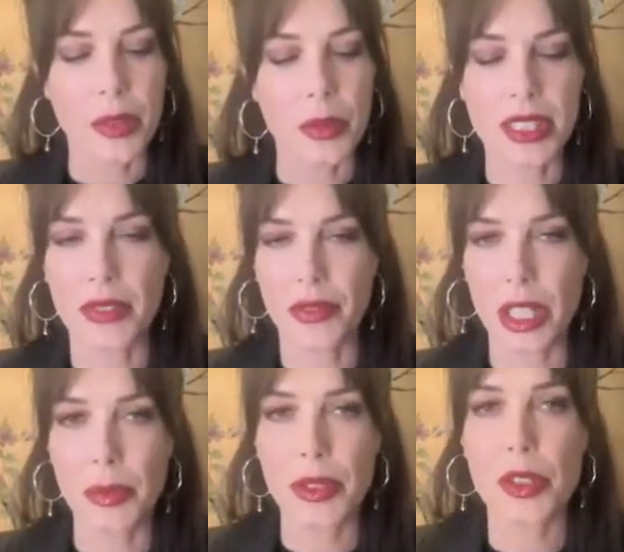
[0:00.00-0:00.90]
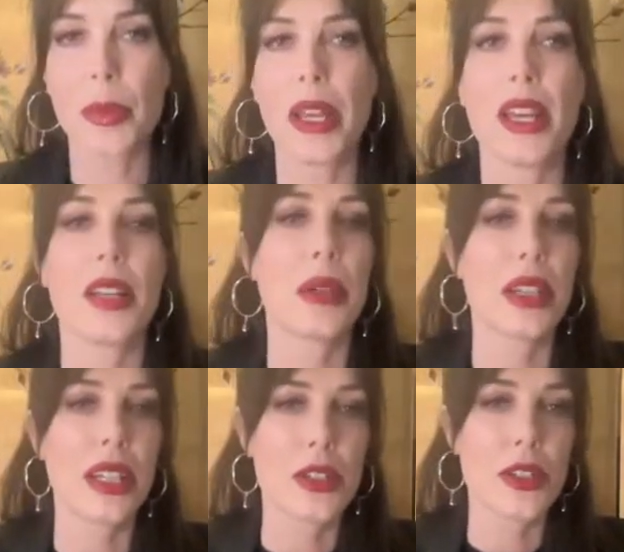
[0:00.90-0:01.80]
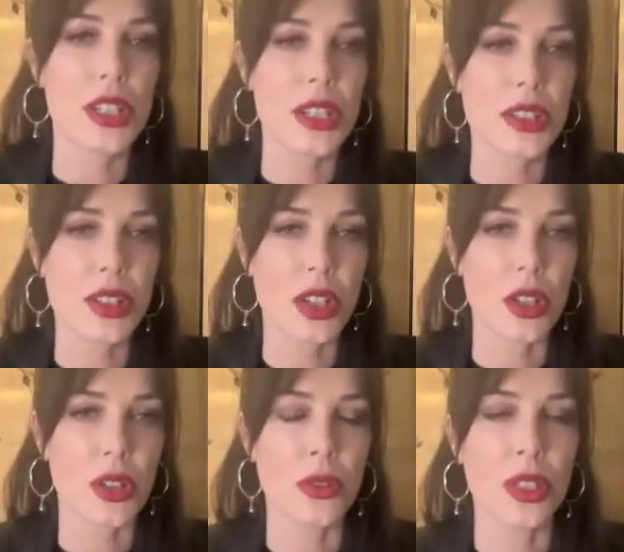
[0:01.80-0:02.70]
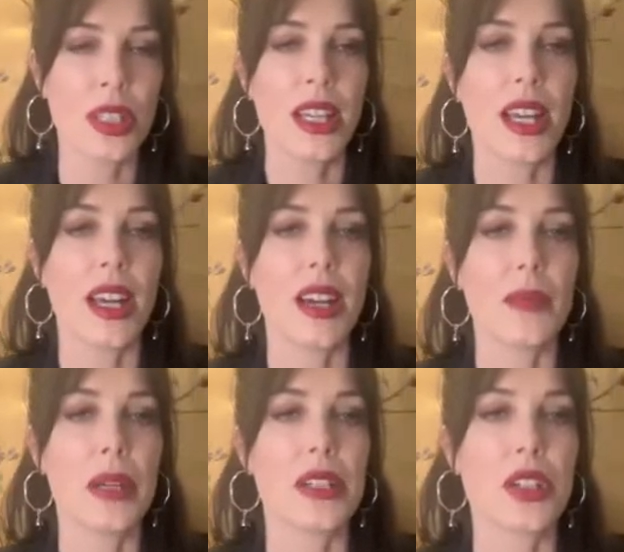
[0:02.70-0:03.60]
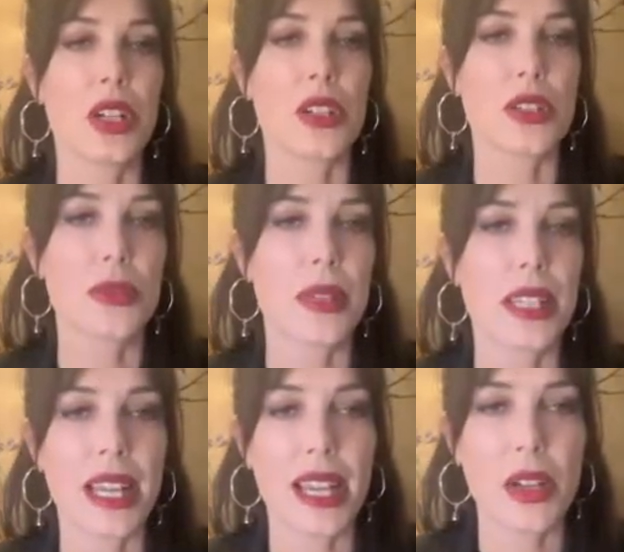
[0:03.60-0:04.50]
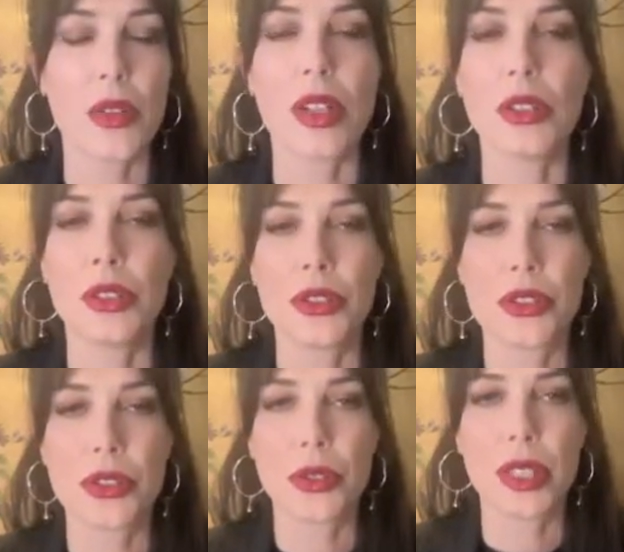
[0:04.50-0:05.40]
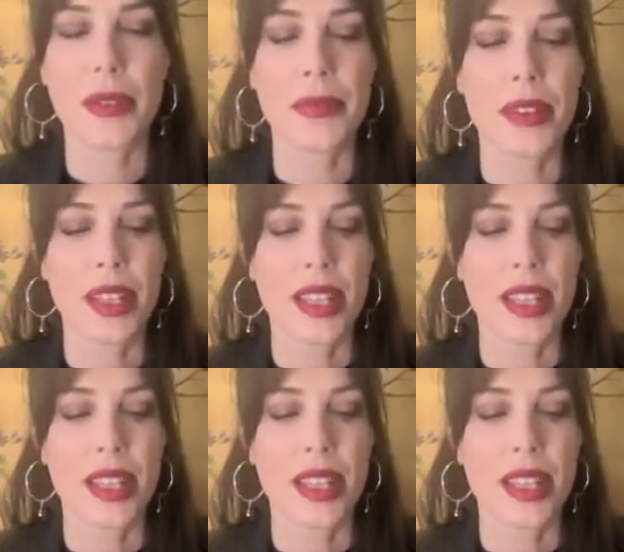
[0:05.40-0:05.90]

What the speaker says: was developed in Japan about 100 years ago by Dr. Mikao Usui.